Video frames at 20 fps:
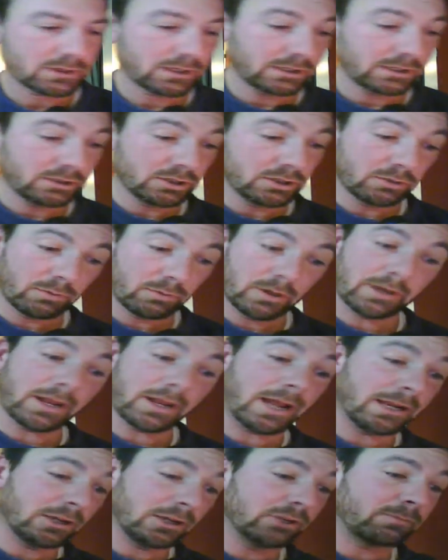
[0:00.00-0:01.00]
And you know what?
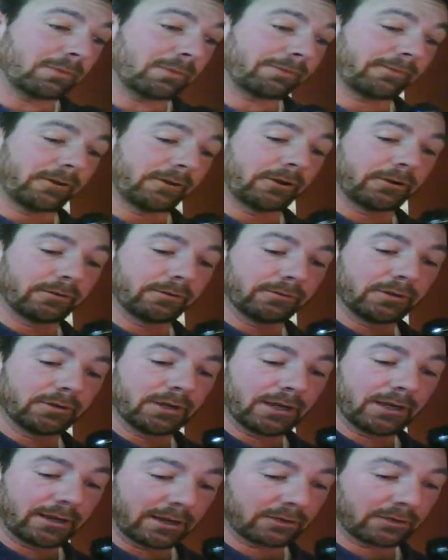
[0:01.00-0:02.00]
I use my phone,
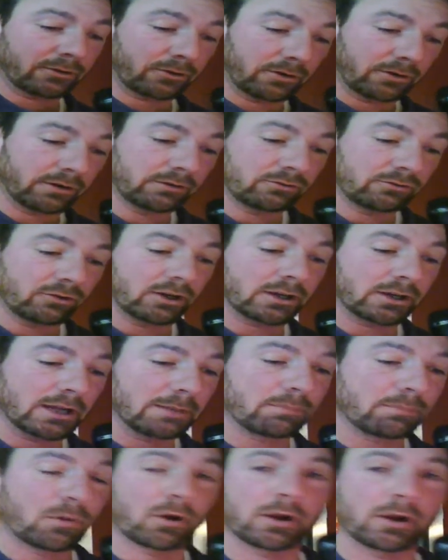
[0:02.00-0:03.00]
and I turn the junk
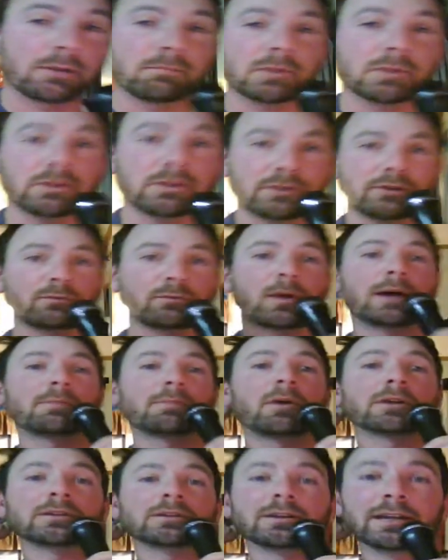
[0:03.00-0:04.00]
up on it, because that's why I
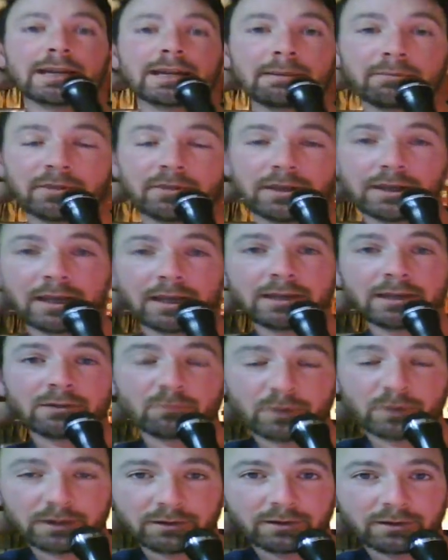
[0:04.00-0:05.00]
bought the damn thing. I didn't
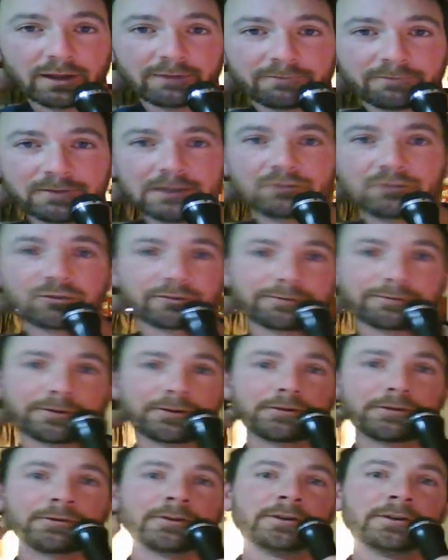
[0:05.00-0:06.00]
want a feature
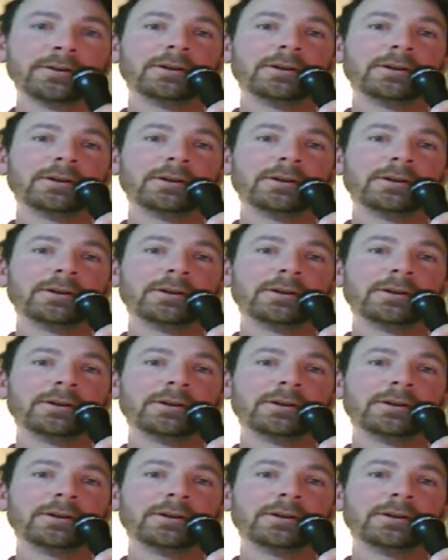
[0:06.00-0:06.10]
phone.